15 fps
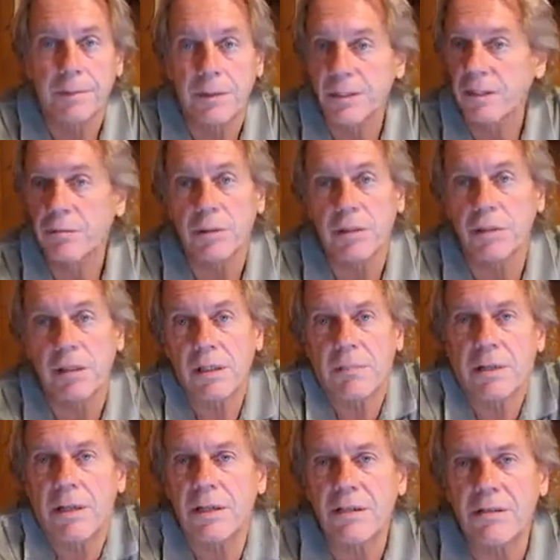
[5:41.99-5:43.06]
this would
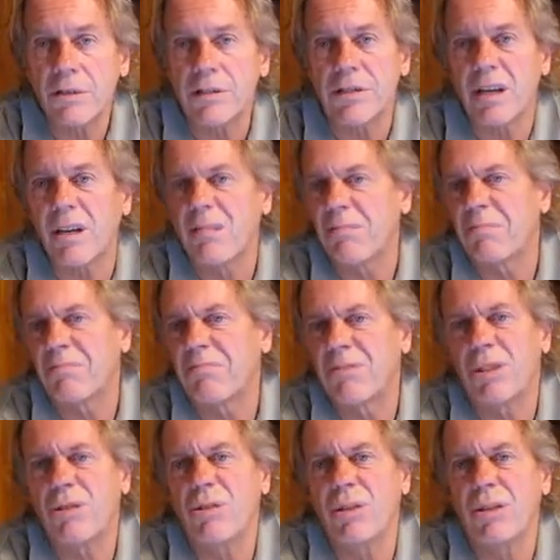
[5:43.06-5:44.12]
save
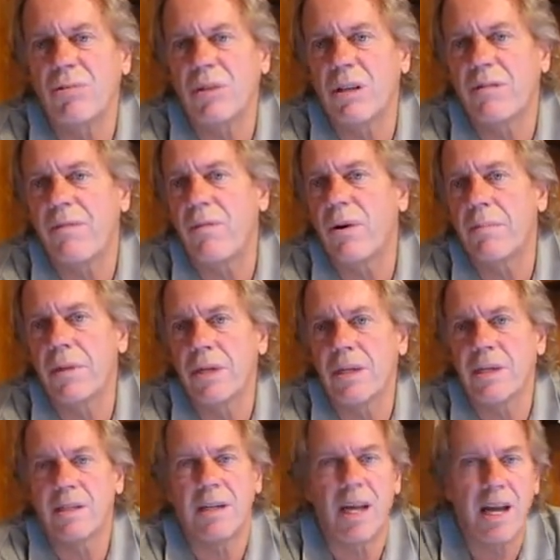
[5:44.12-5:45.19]
2 or 3, 4
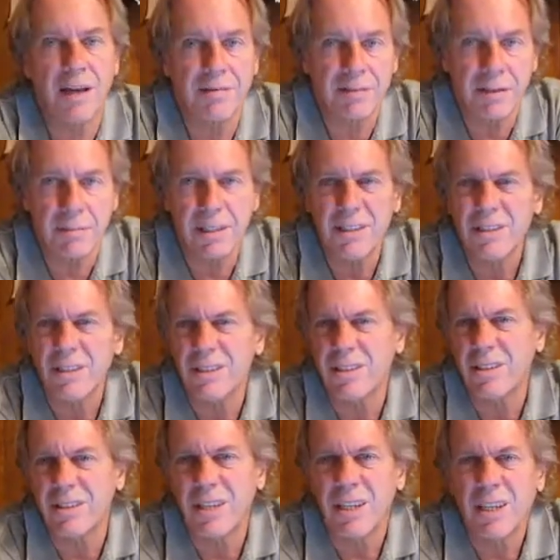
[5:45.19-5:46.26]
million lives. I mean, this is
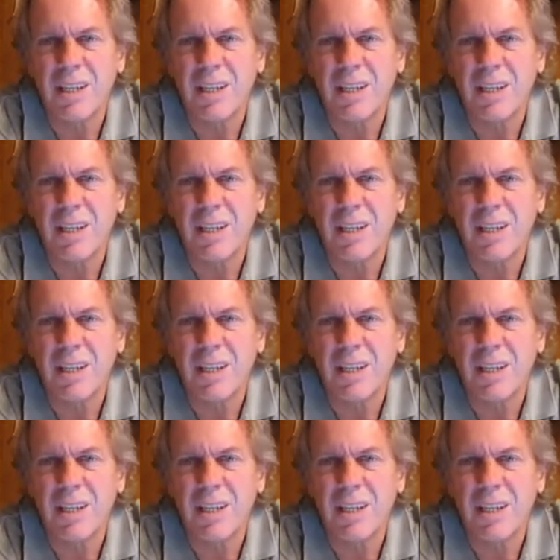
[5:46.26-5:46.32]
just,